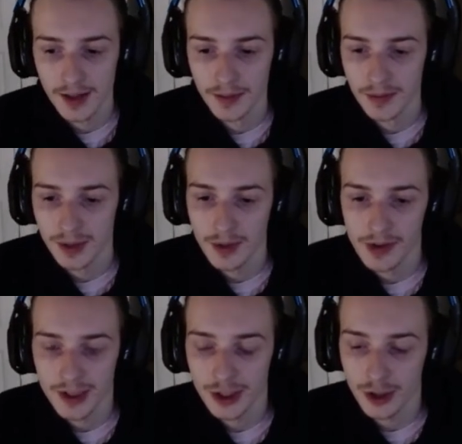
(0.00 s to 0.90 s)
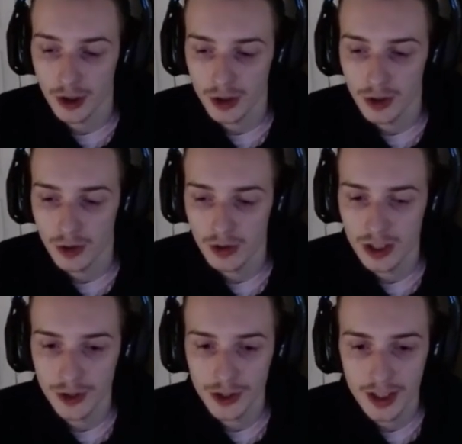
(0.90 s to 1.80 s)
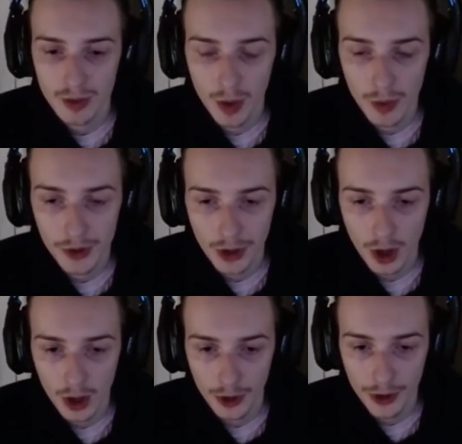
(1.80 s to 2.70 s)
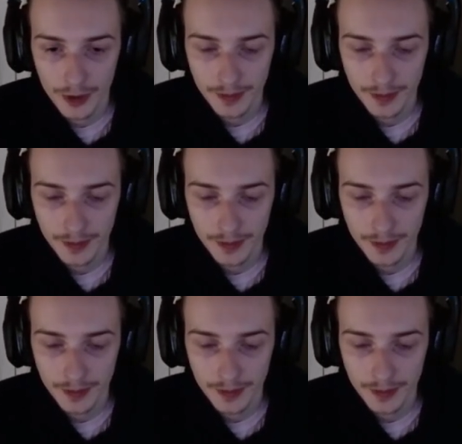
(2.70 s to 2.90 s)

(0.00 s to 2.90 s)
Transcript: Spirit Visage also synergizes well with your Conqueror.